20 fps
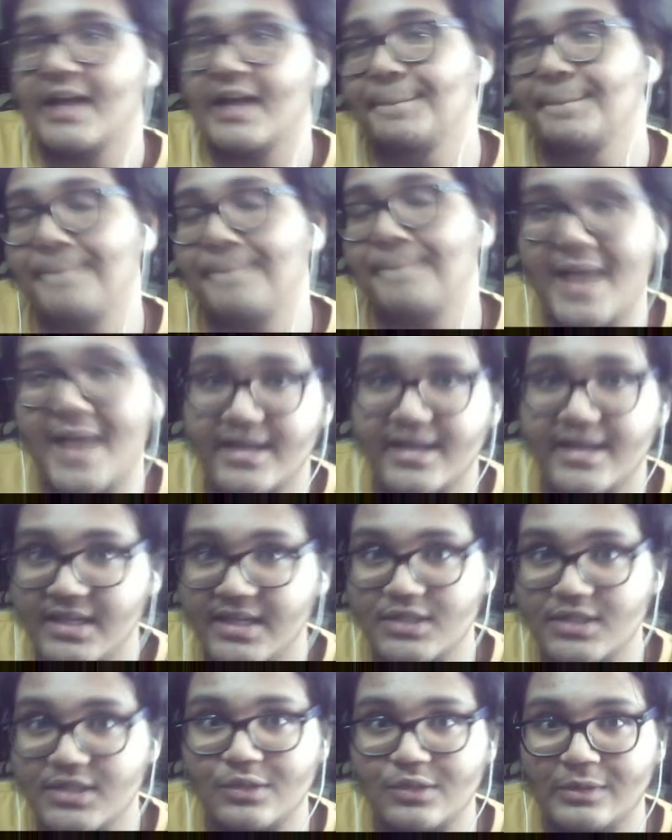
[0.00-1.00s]

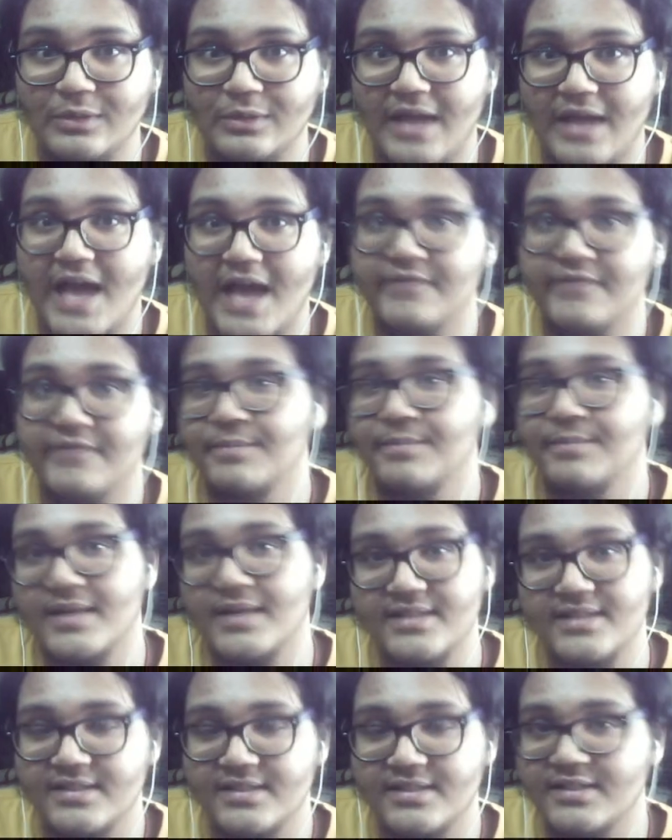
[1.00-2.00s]
managed to have a
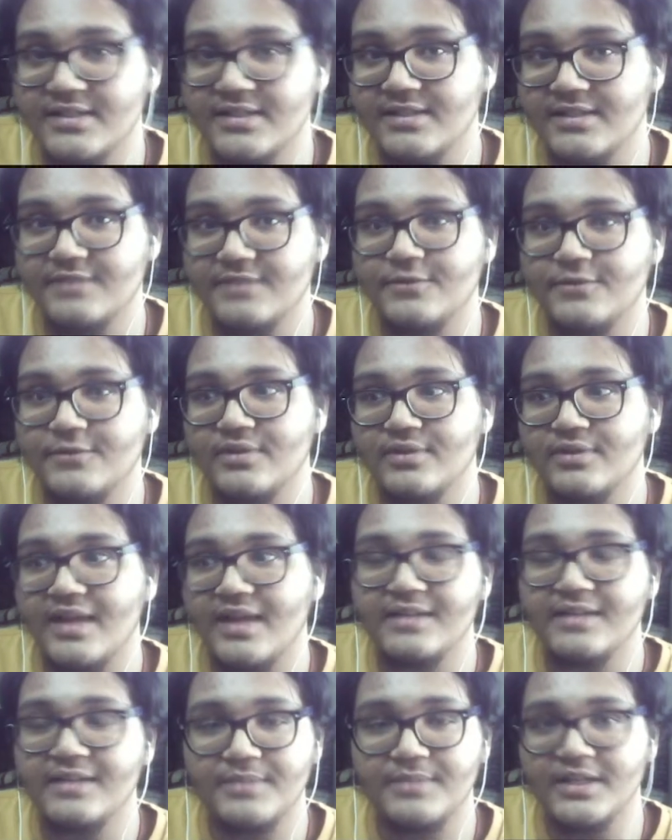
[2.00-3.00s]
persistence for
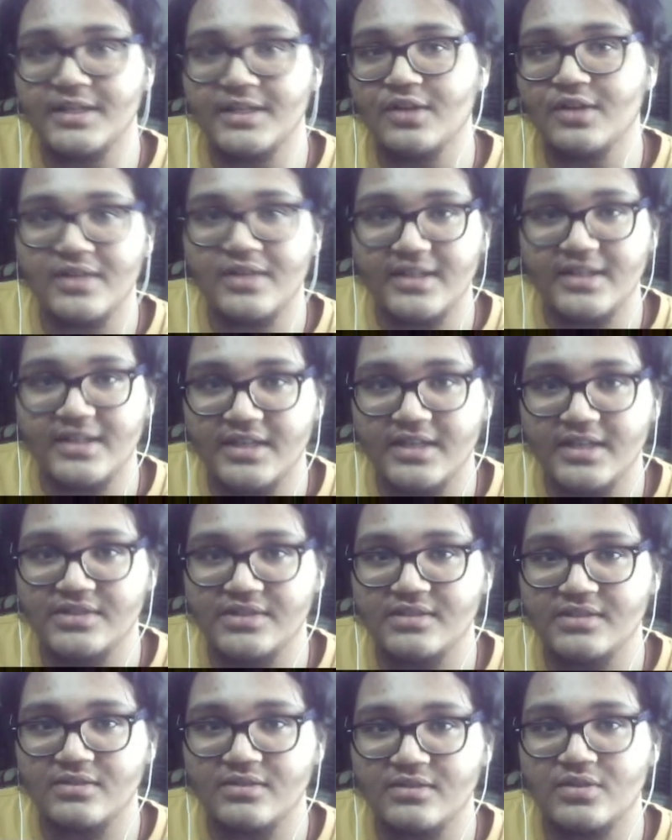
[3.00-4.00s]
that particular
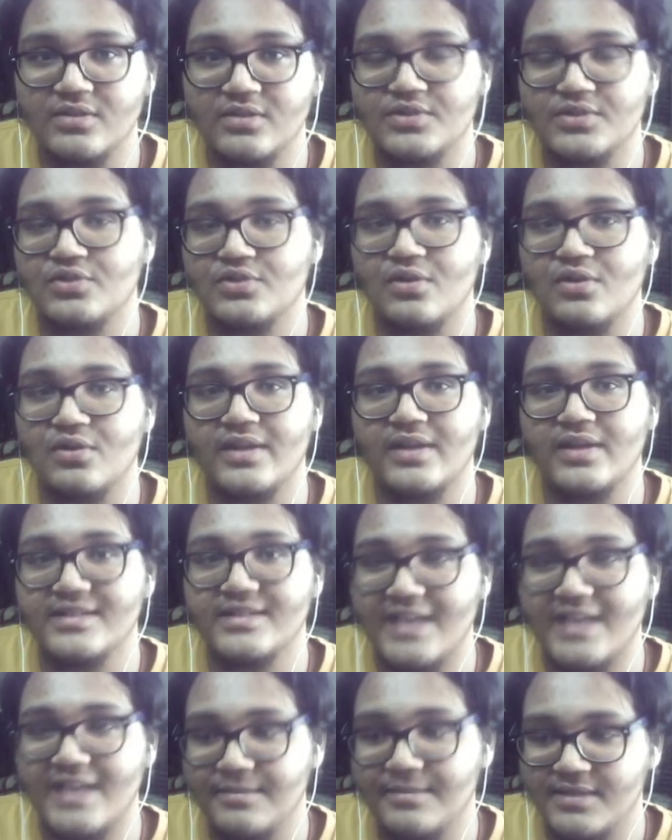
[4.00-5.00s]
connection or a strong
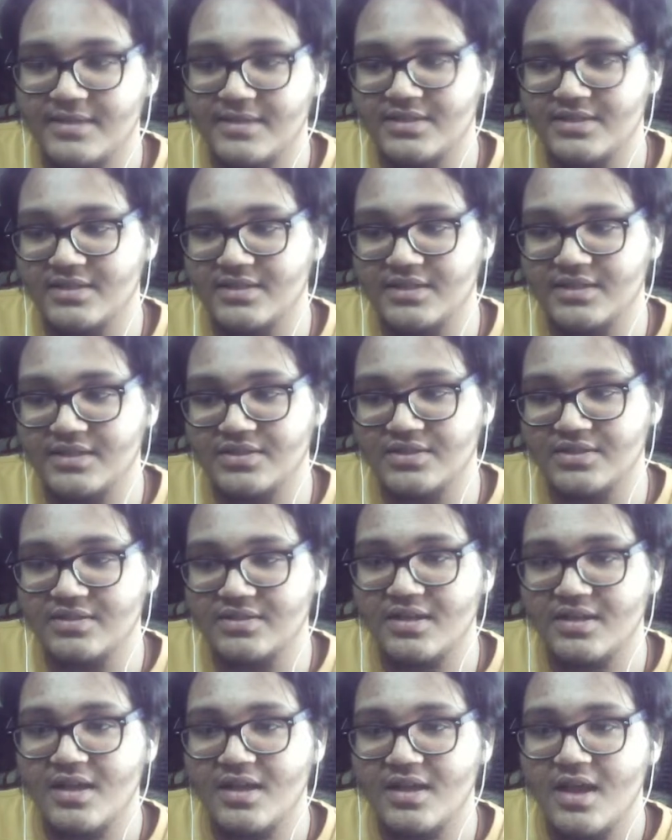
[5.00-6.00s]
established connection,